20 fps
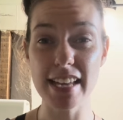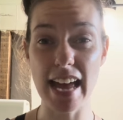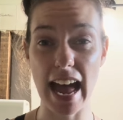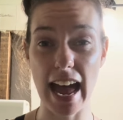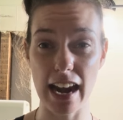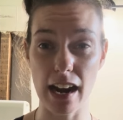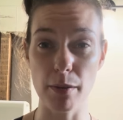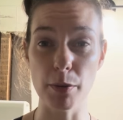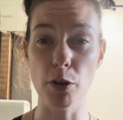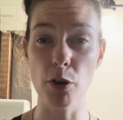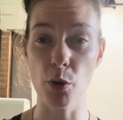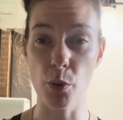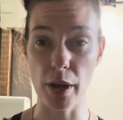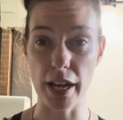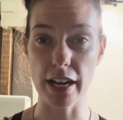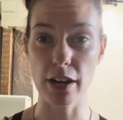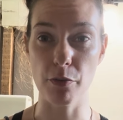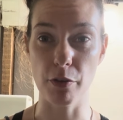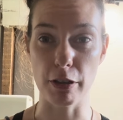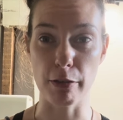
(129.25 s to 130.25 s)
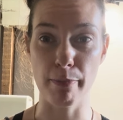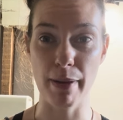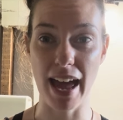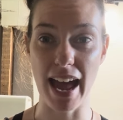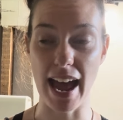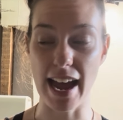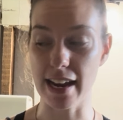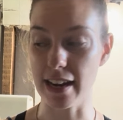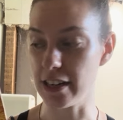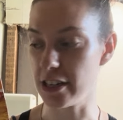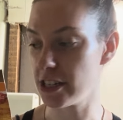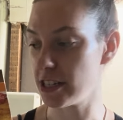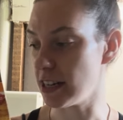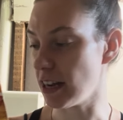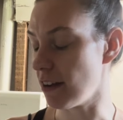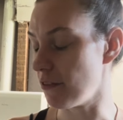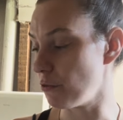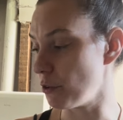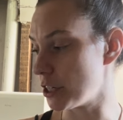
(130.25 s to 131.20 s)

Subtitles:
add up quick with packaged stuff,